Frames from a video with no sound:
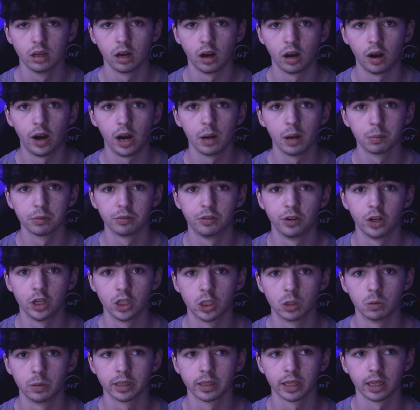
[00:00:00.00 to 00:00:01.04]
I prefer
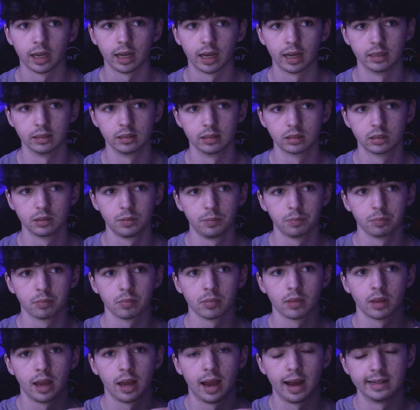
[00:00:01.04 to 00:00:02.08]
doing it as
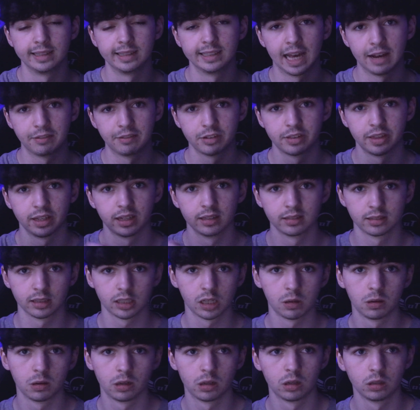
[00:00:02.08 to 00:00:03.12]
adding everything as I
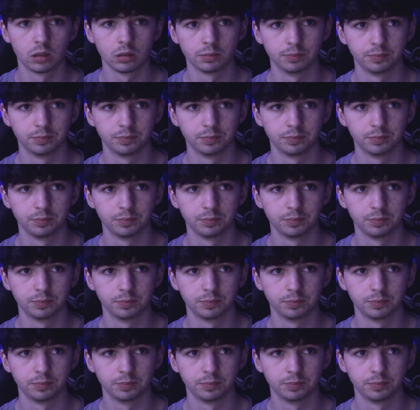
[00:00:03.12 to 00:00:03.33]
go along.